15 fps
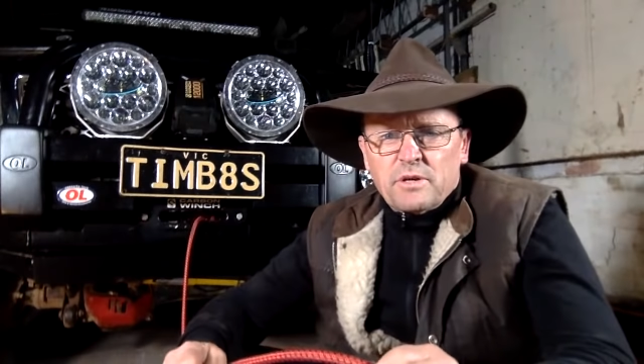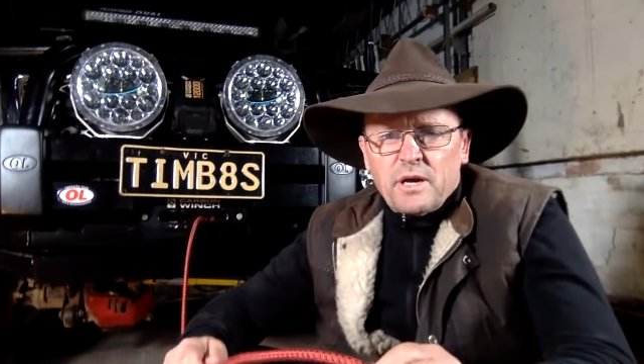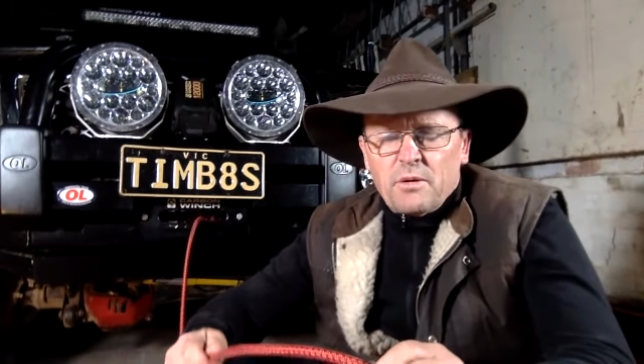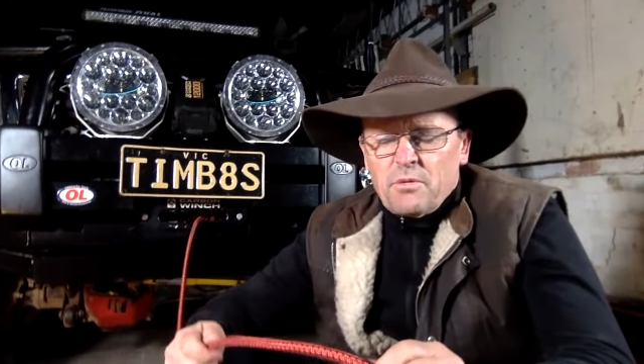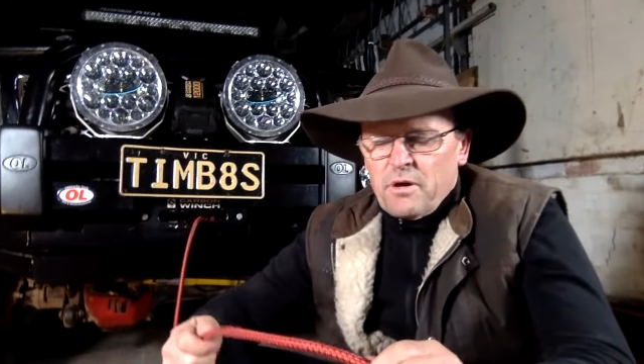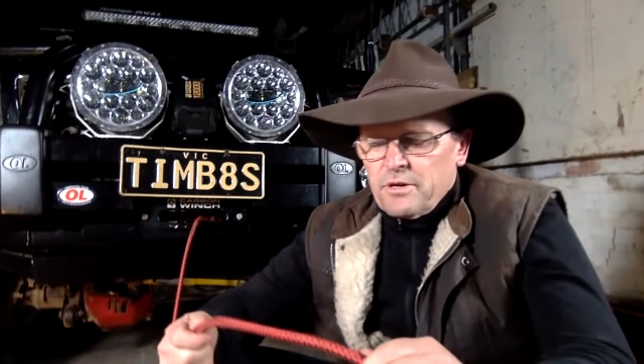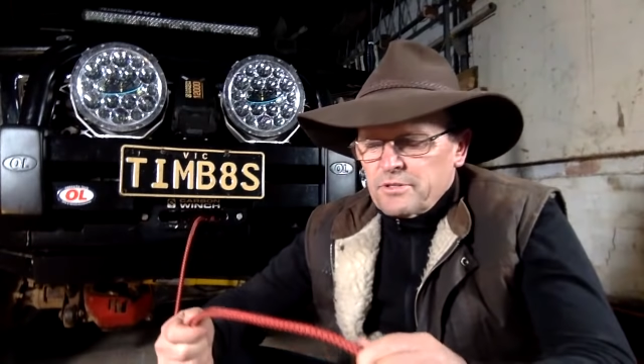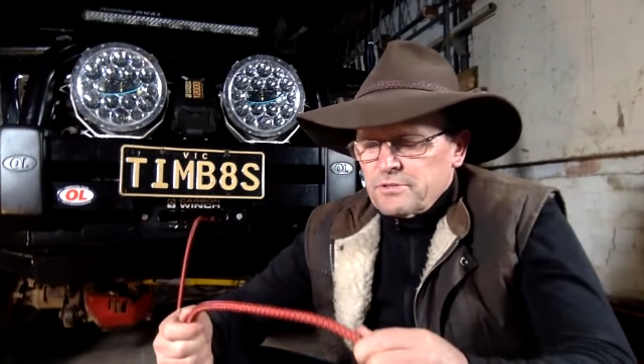
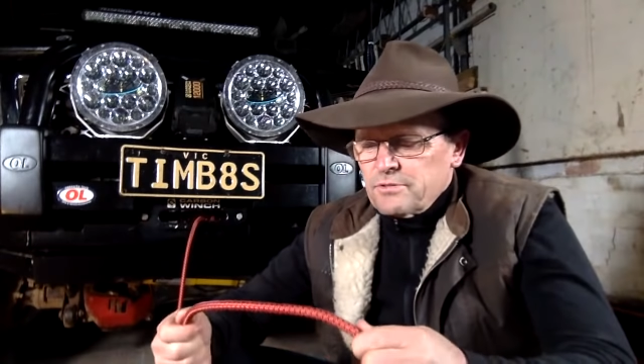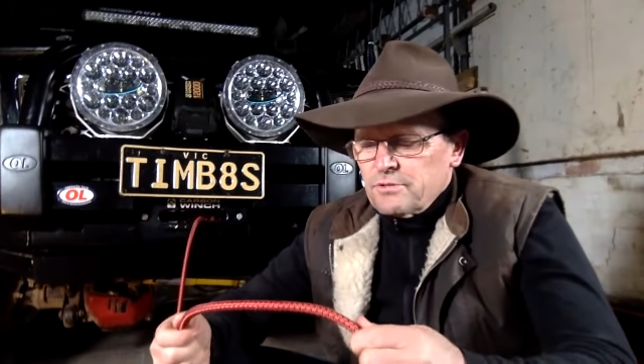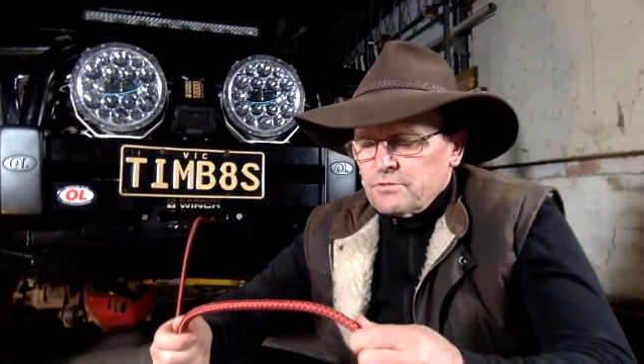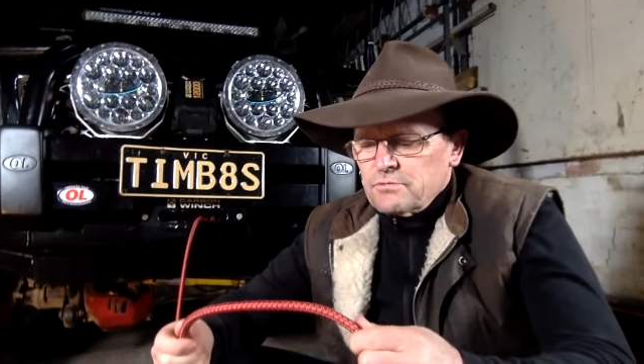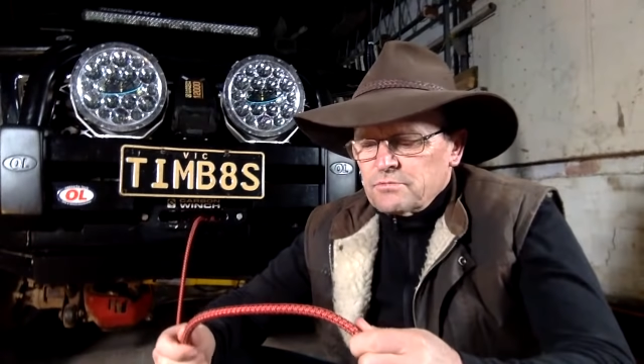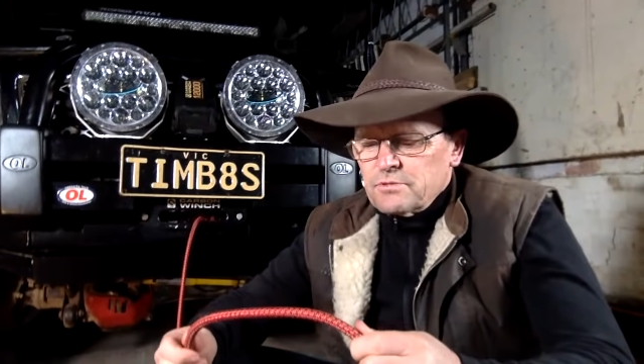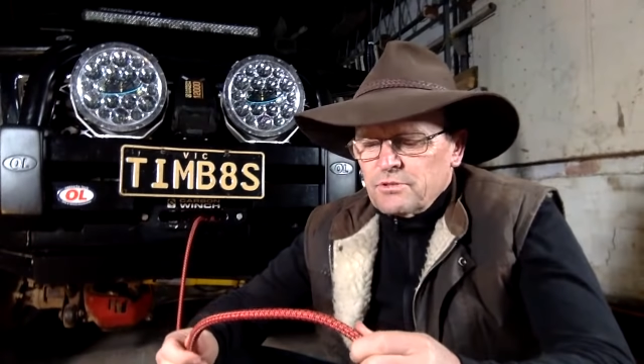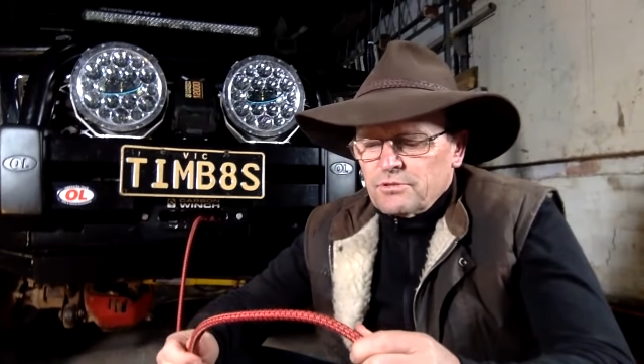no worries at
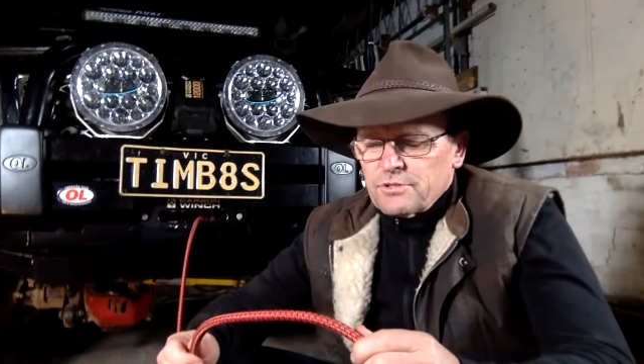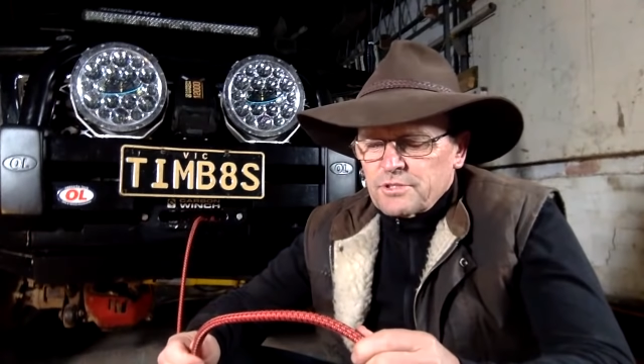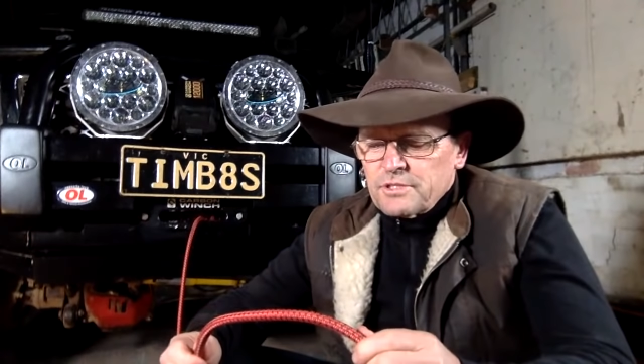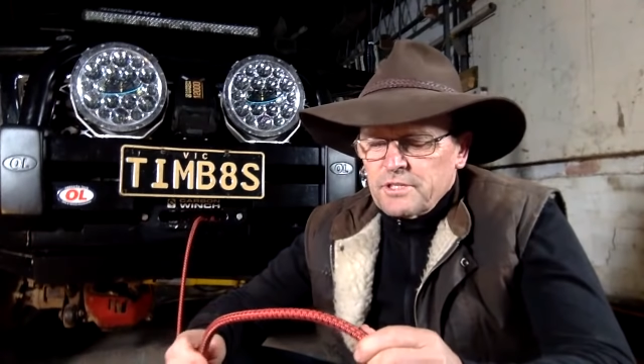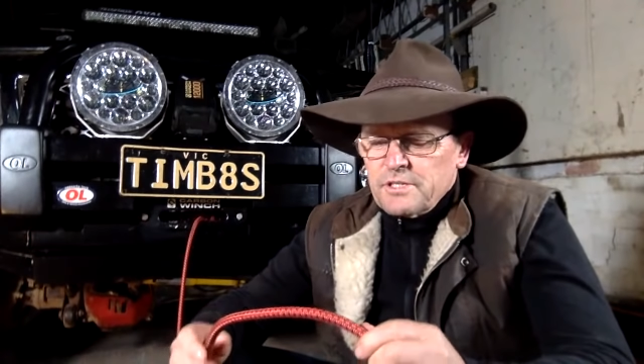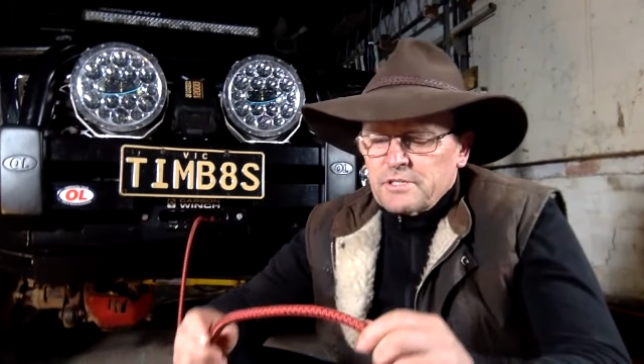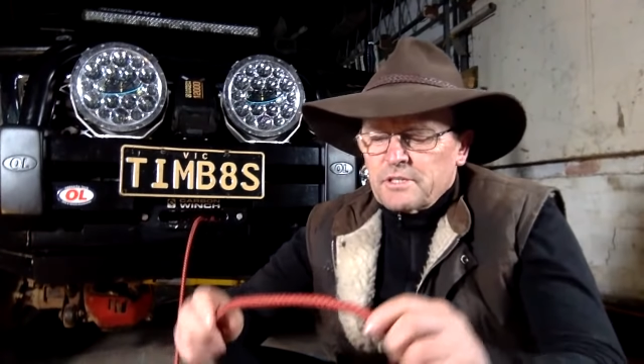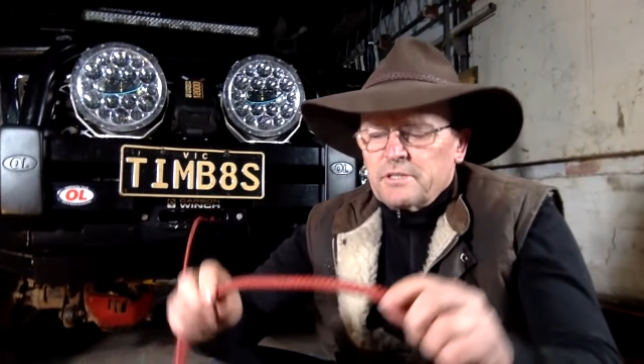all, nice
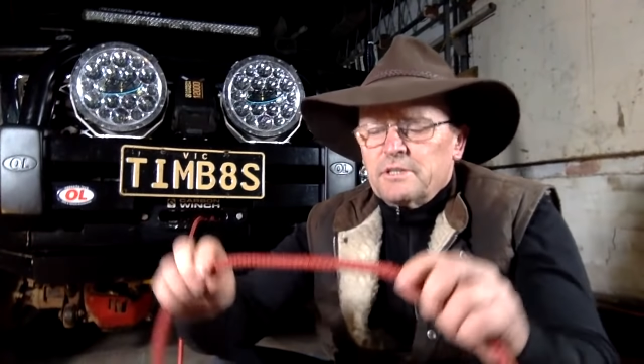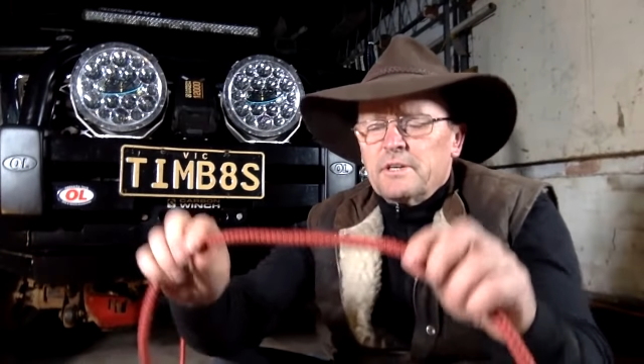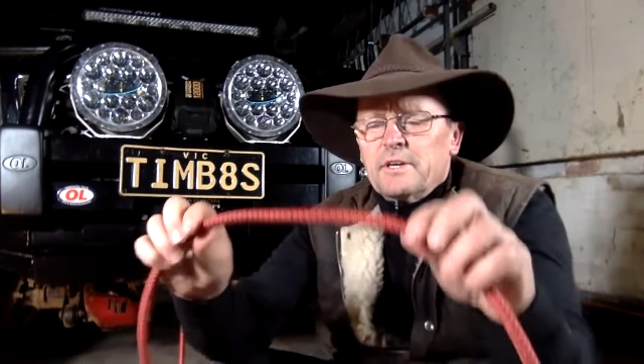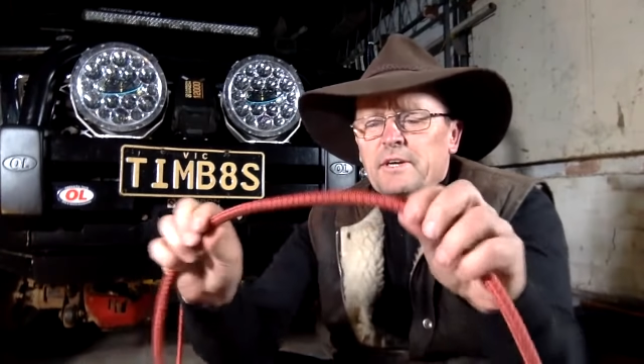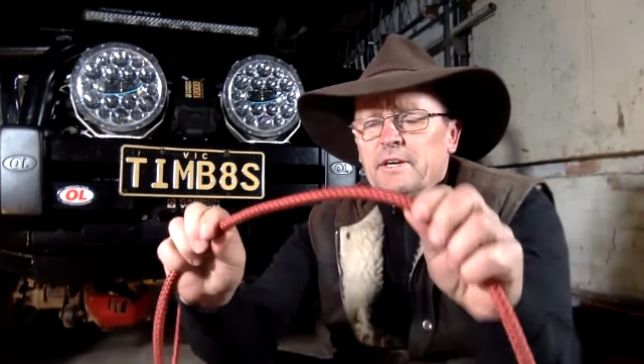and easily.